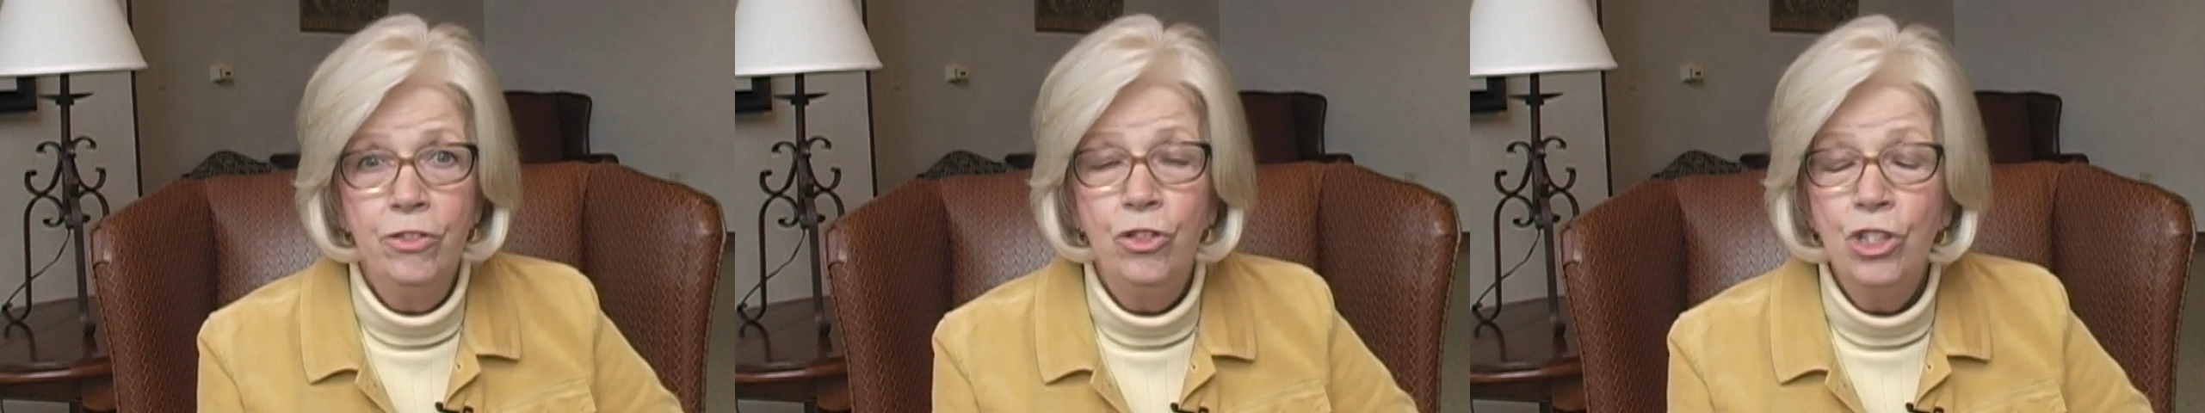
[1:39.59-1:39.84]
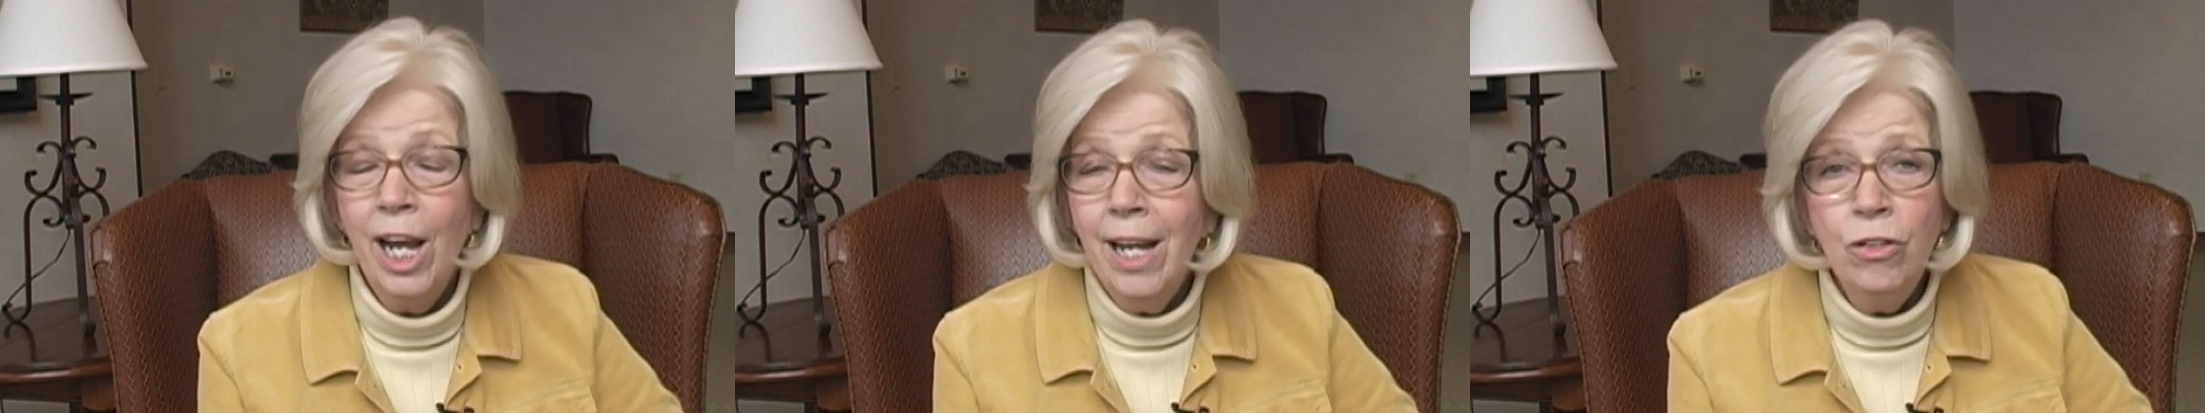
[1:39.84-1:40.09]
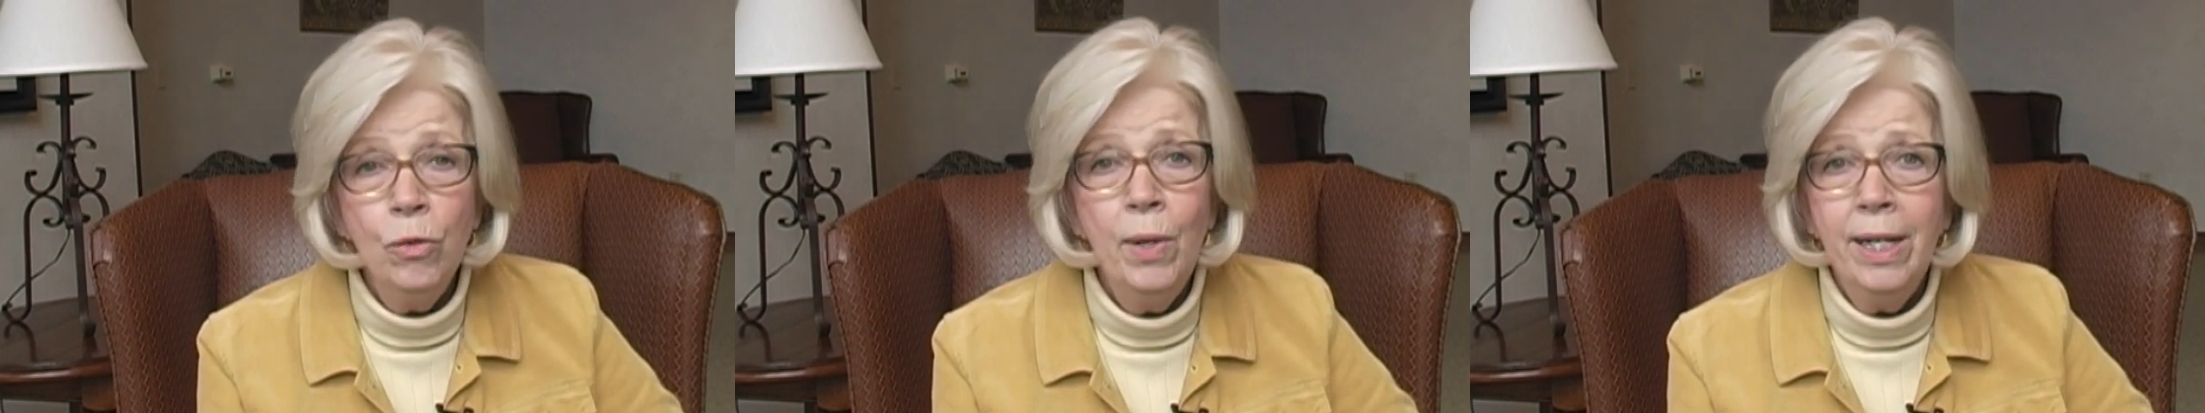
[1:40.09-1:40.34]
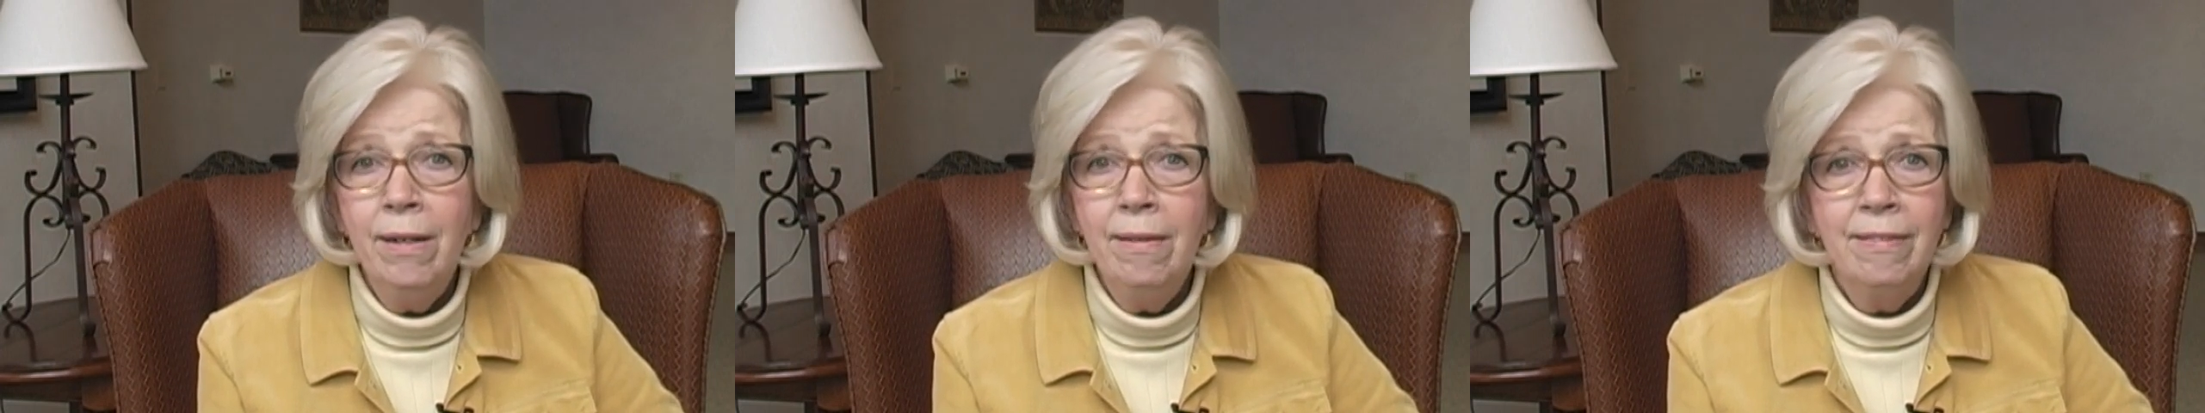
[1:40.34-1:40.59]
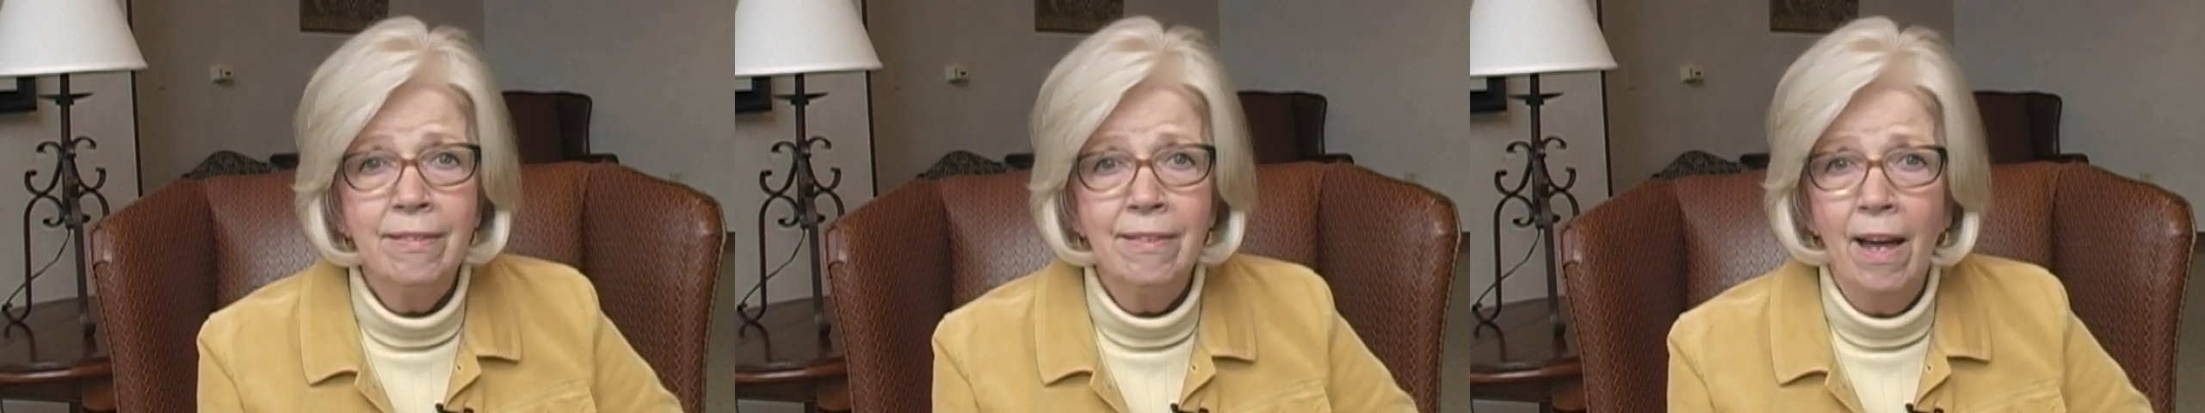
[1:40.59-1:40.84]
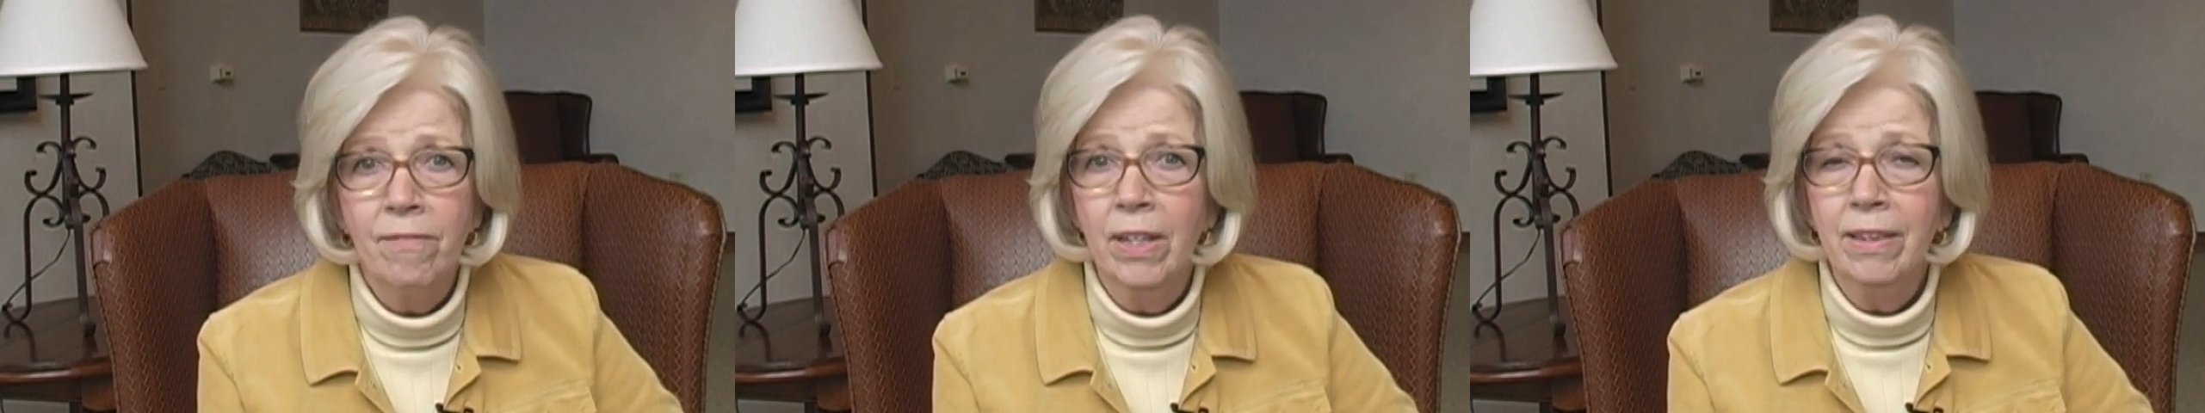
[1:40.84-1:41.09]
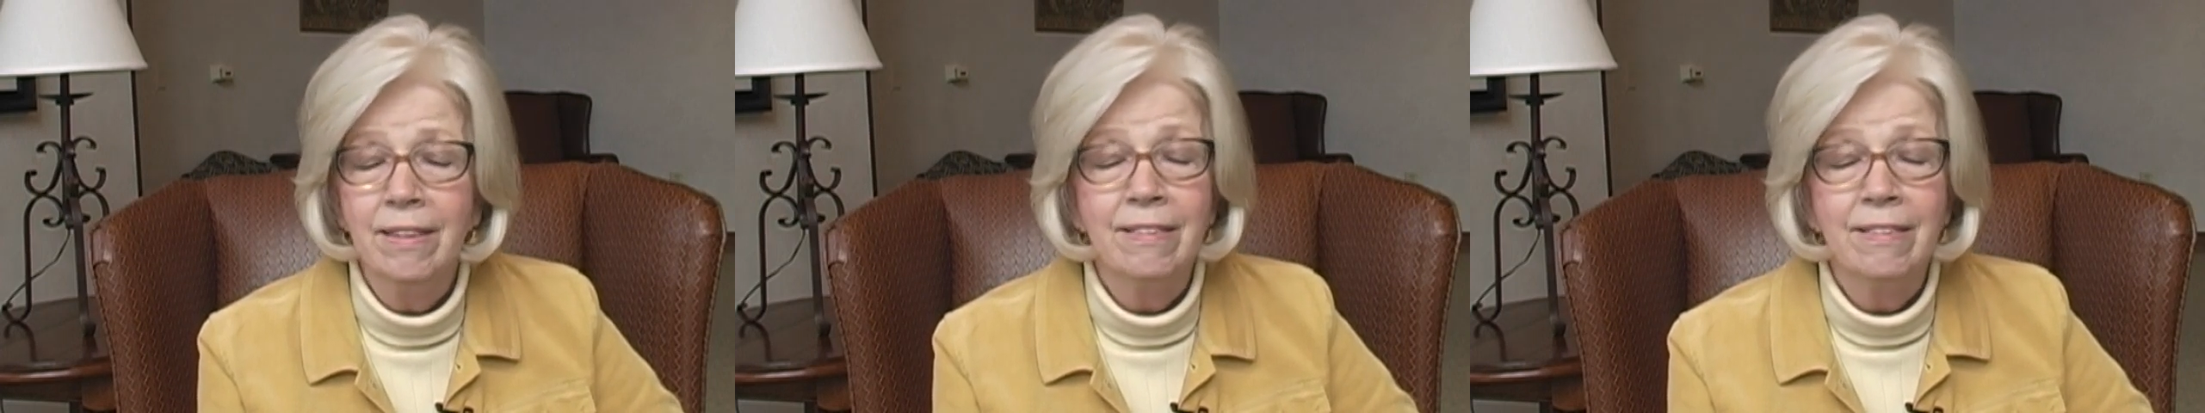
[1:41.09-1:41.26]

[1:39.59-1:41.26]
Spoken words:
January 7th,